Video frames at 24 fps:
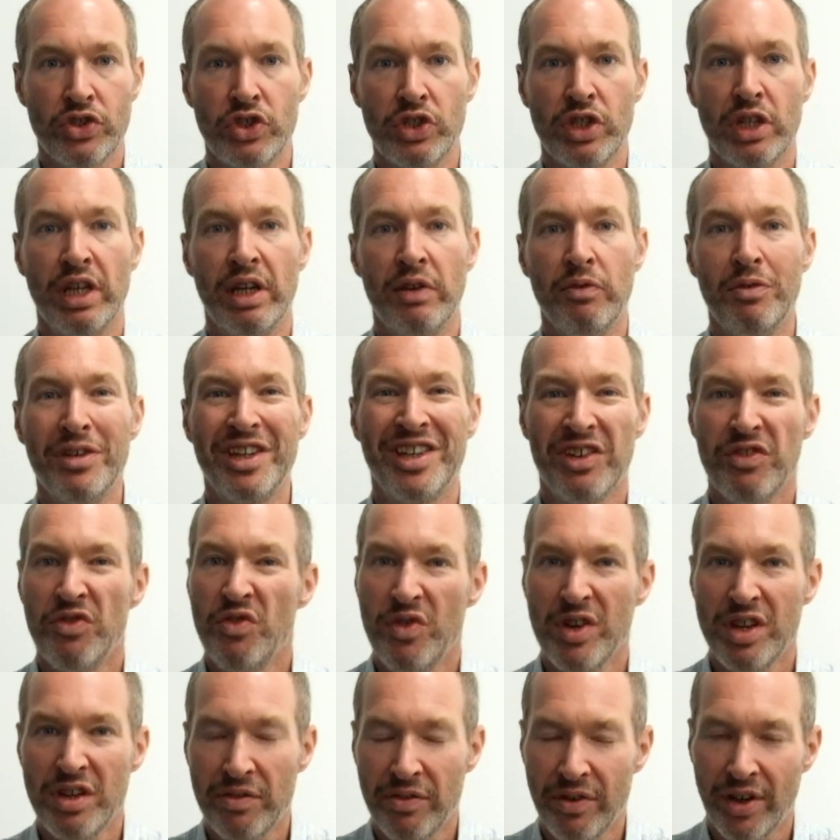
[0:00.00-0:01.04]
can
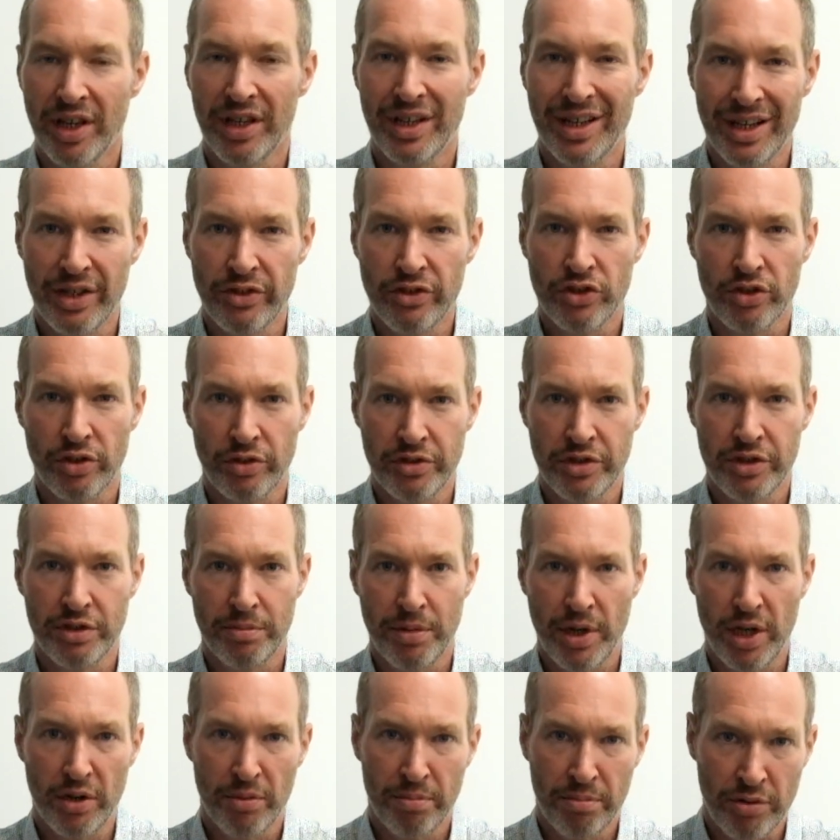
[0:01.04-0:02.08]
refinance onto better
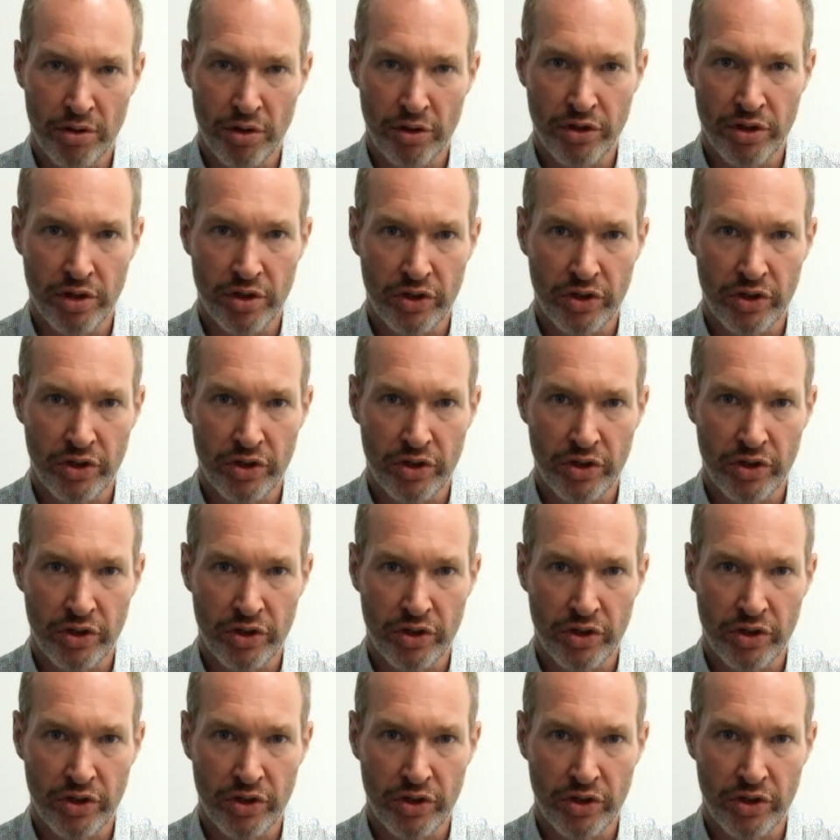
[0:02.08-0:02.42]
products,